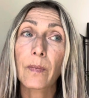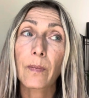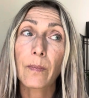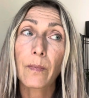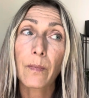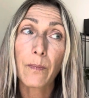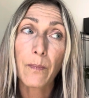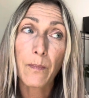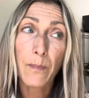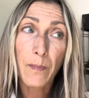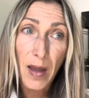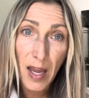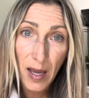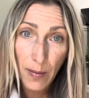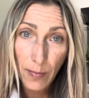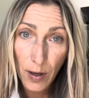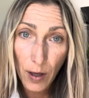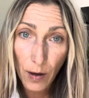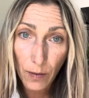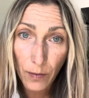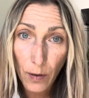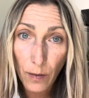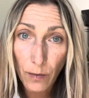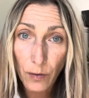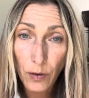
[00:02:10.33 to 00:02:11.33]
Maybe
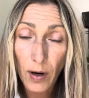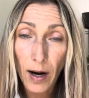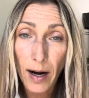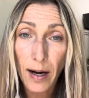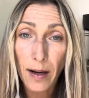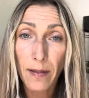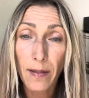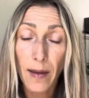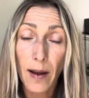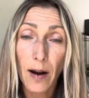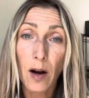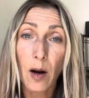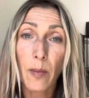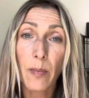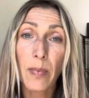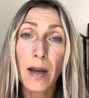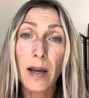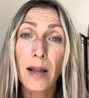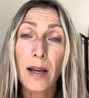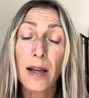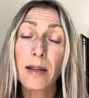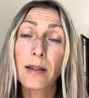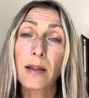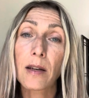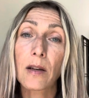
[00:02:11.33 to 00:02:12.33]
if you've tried therapy
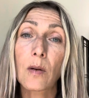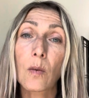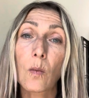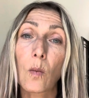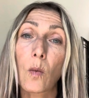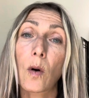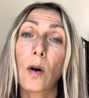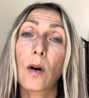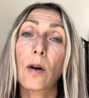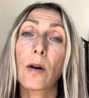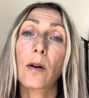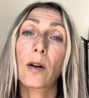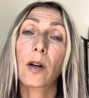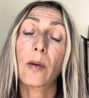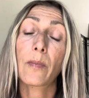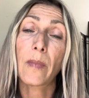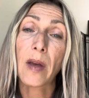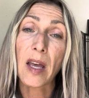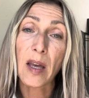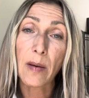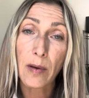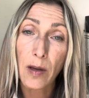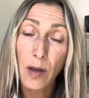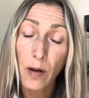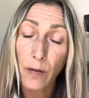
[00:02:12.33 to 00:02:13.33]
and it didn't work,
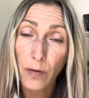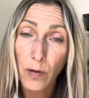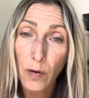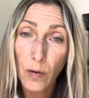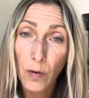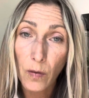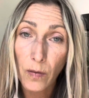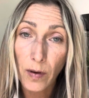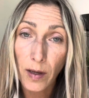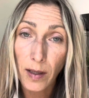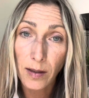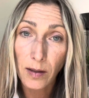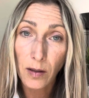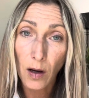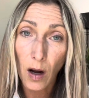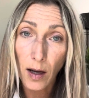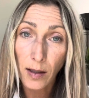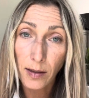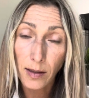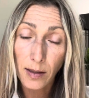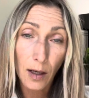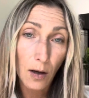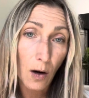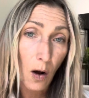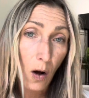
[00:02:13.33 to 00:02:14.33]
maybe if you've
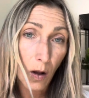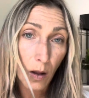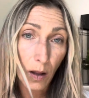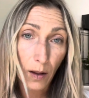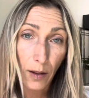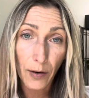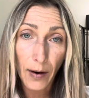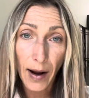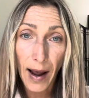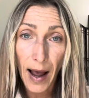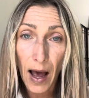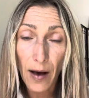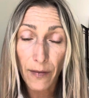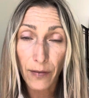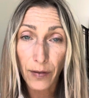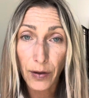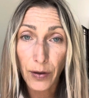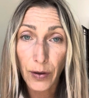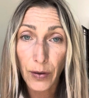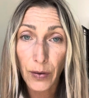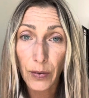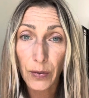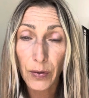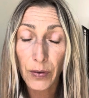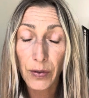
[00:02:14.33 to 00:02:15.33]
exhausted all other
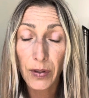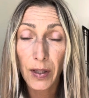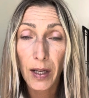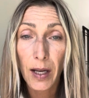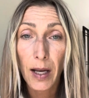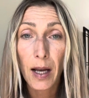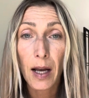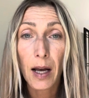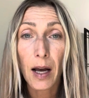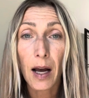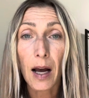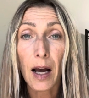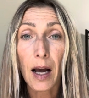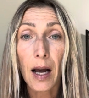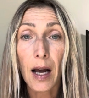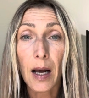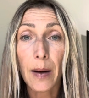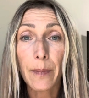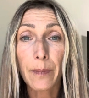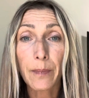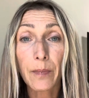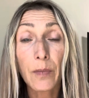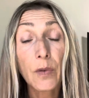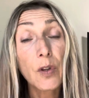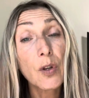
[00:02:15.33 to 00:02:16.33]
avenues,
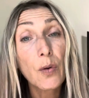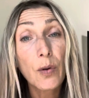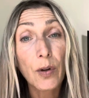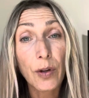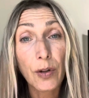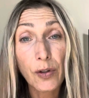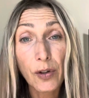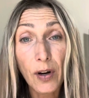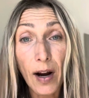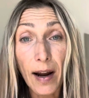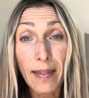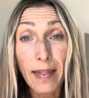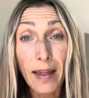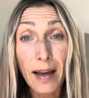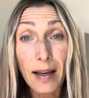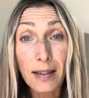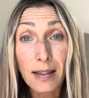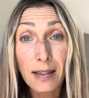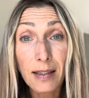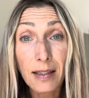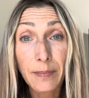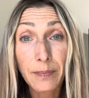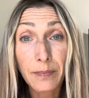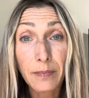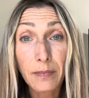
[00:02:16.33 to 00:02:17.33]
you could try
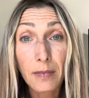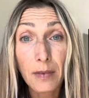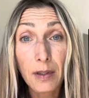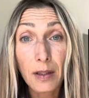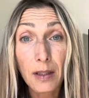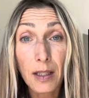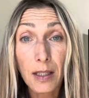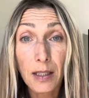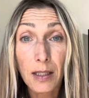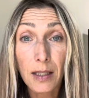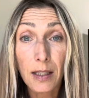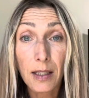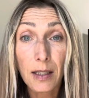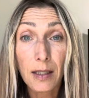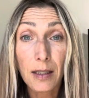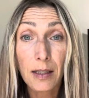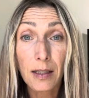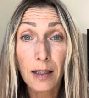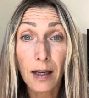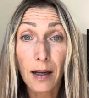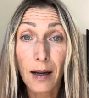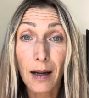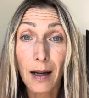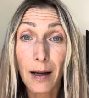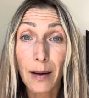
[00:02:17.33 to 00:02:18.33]
this. This is
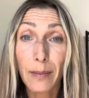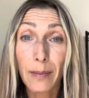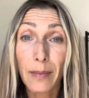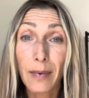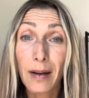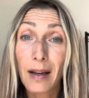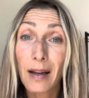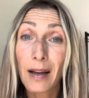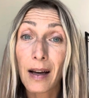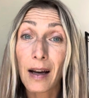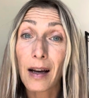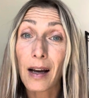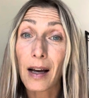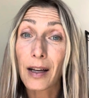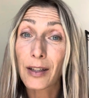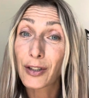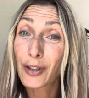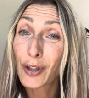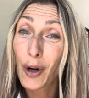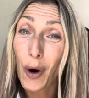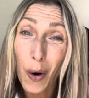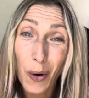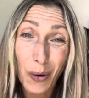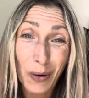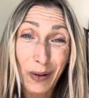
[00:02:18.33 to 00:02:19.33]
a
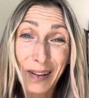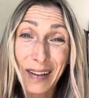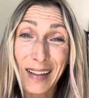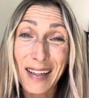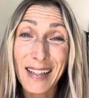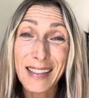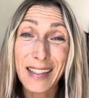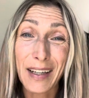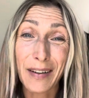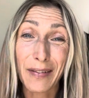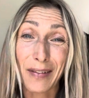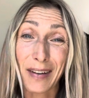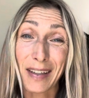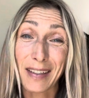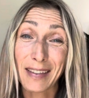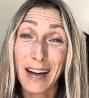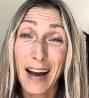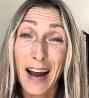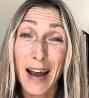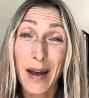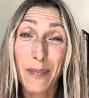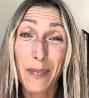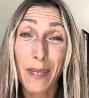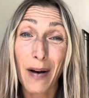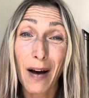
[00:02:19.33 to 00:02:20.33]
totally different
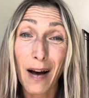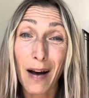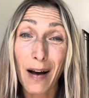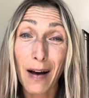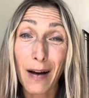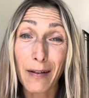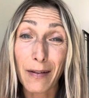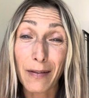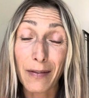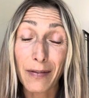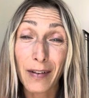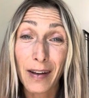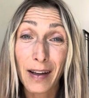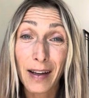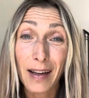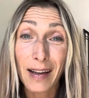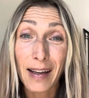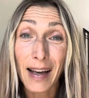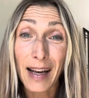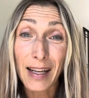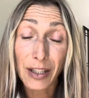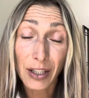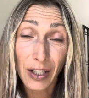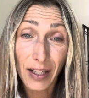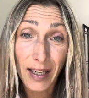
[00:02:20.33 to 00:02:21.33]
type of
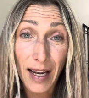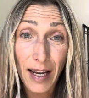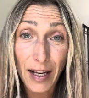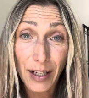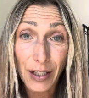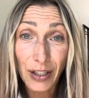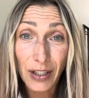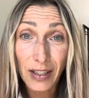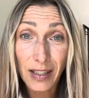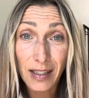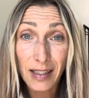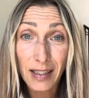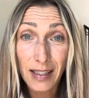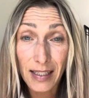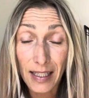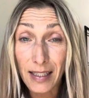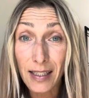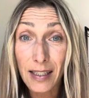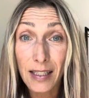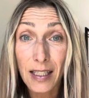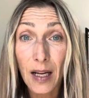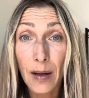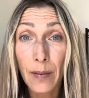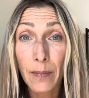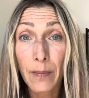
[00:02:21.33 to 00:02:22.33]
education
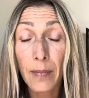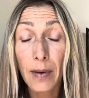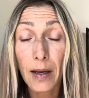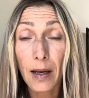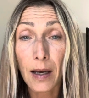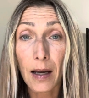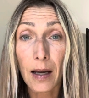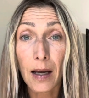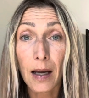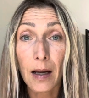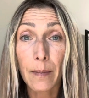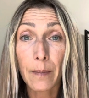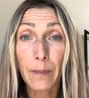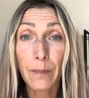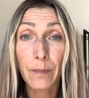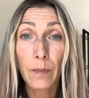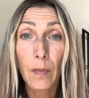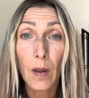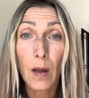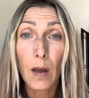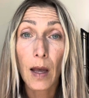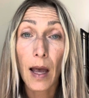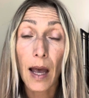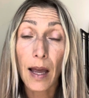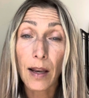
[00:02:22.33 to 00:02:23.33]
system
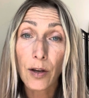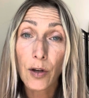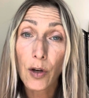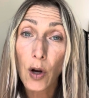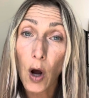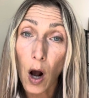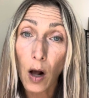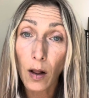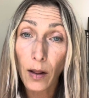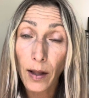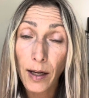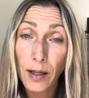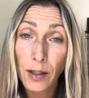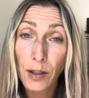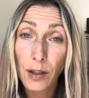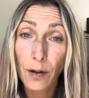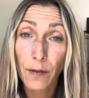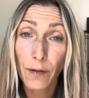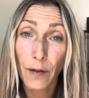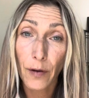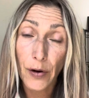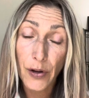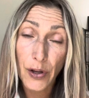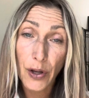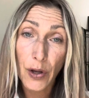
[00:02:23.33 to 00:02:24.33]
and knowledge
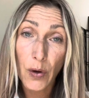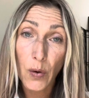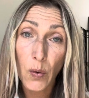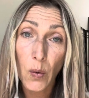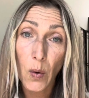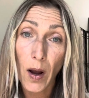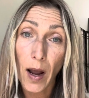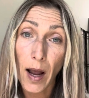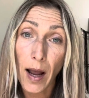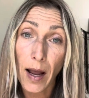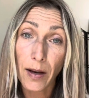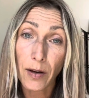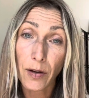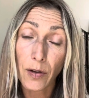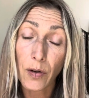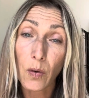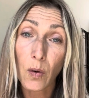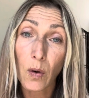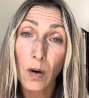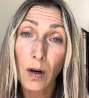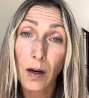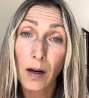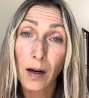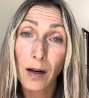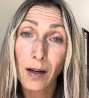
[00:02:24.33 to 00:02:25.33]
for you and
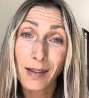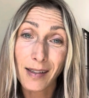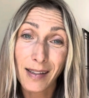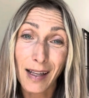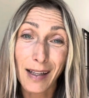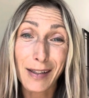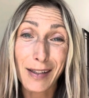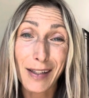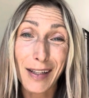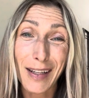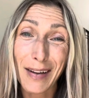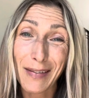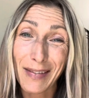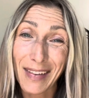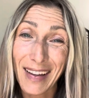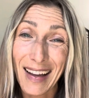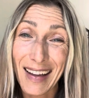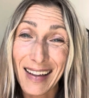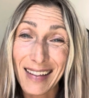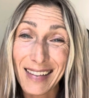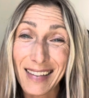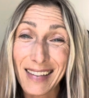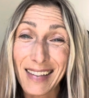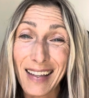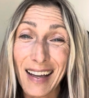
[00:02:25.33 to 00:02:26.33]
your sensitive
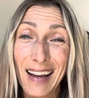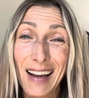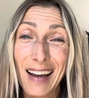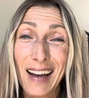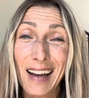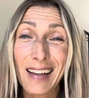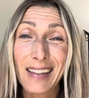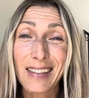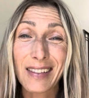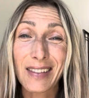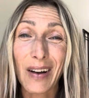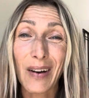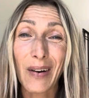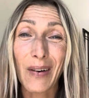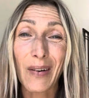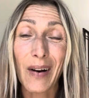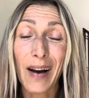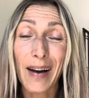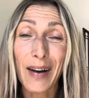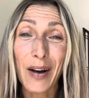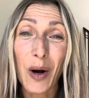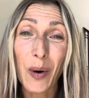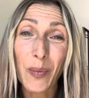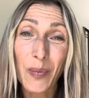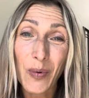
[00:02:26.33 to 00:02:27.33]
kids. So I
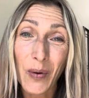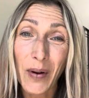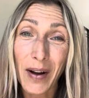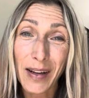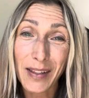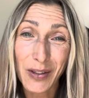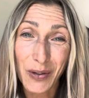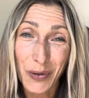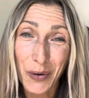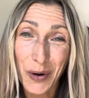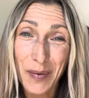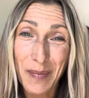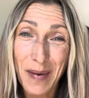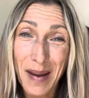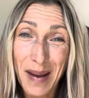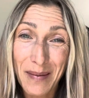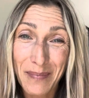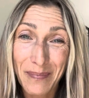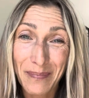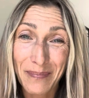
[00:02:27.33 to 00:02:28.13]
hope you guys join me.